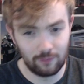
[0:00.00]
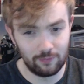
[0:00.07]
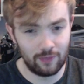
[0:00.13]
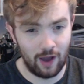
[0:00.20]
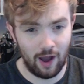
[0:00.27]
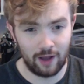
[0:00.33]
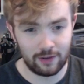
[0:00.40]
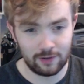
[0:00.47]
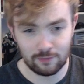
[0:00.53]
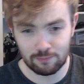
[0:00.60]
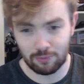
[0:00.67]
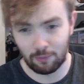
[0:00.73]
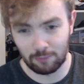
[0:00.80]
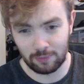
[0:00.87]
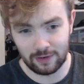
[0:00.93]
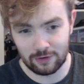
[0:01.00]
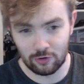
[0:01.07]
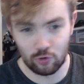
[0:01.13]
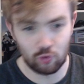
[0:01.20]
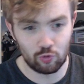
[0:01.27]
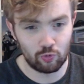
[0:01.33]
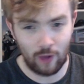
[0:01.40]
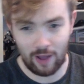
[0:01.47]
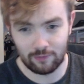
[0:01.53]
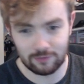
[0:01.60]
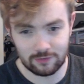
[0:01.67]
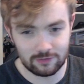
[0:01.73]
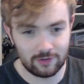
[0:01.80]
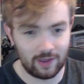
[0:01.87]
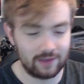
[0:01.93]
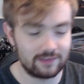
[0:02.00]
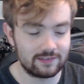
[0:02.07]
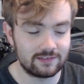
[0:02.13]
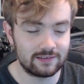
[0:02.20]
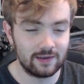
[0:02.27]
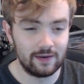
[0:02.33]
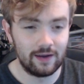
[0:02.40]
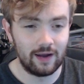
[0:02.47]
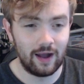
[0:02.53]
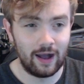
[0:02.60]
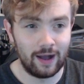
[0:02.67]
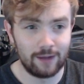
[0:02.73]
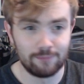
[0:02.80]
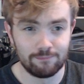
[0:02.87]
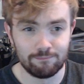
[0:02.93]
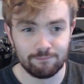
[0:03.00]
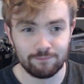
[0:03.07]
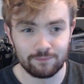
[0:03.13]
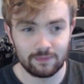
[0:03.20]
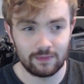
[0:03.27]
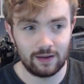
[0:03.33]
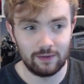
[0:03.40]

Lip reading: that I can probably do round 6 when I